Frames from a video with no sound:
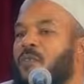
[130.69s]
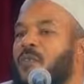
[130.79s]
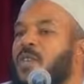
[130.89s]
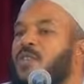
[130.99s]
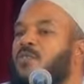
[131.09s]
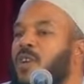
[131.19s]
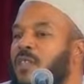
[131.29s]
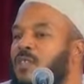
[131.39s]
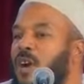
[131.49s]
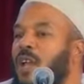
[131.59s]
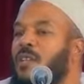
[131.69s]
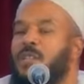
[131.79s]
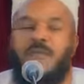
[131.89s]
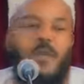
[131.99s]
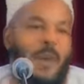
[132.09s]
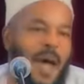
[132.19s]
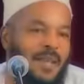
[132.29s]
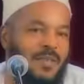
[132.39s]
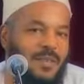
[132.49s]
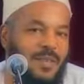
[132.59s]
of these great scholars of the
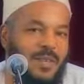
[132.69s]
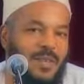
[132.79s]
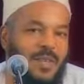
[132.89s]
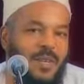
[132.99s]
past?